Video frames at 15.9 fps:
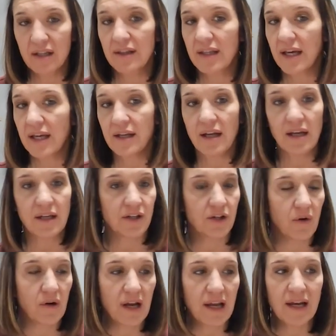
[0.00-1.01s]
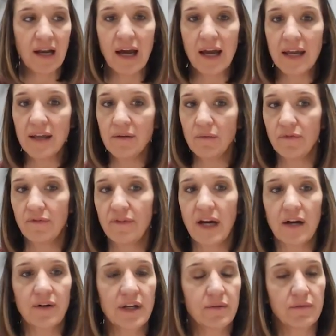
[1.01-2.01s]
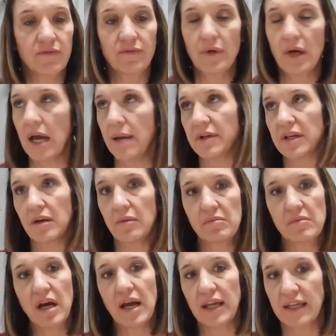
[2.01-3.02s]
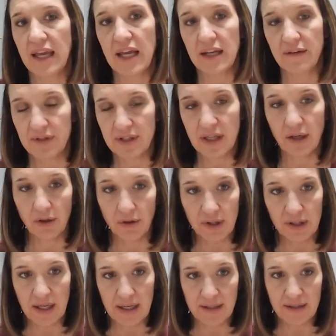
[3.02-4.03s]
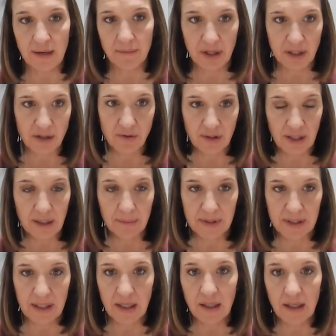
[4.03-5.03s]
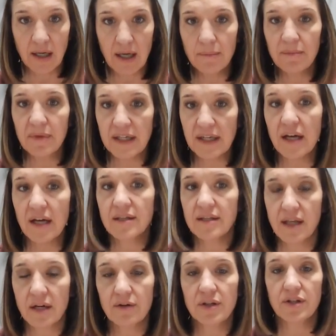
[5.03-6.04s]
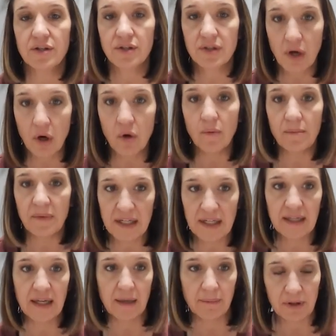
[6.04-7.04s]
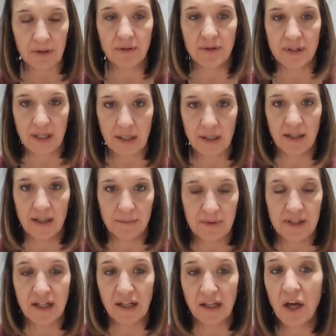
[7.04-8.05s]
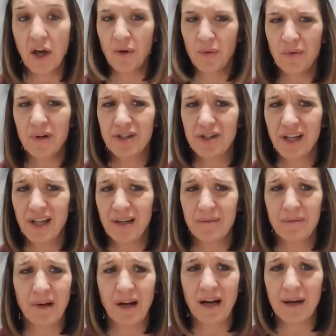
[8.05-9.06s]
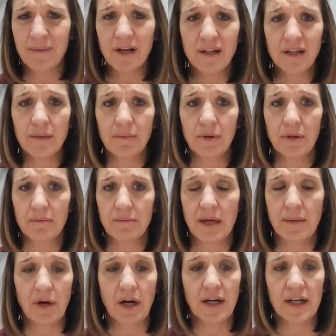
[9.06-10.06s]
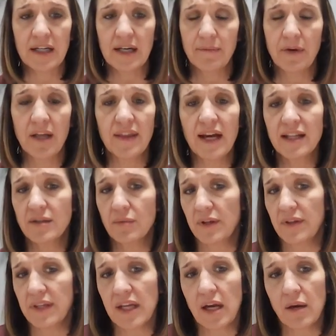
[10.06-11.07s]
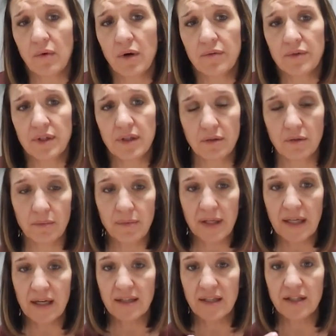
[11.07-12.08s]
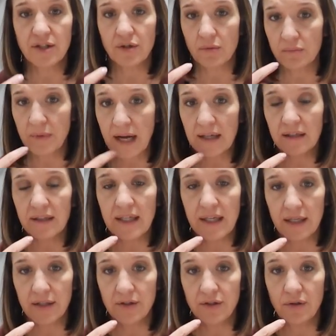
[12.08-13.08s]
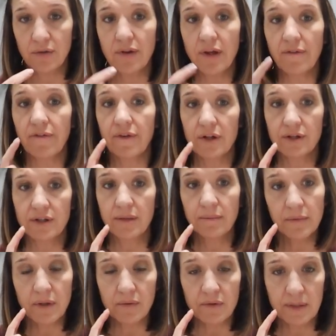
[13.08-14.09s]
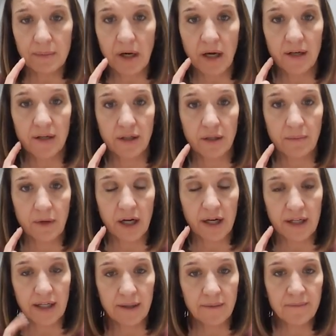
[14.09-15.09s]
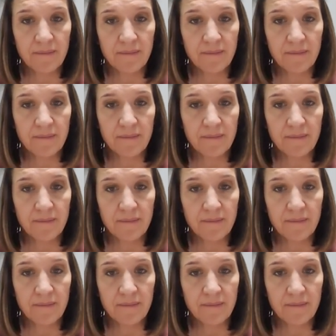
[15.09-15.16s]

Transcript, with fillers: that, you know, and I very, I mean, I can't even tell you the last time I used lipstick because there is so many chemicals in lipstick, which I'm not going to put in my body. And I'm not, that's one thing I won't do because it's directly into the first immune spot in your body.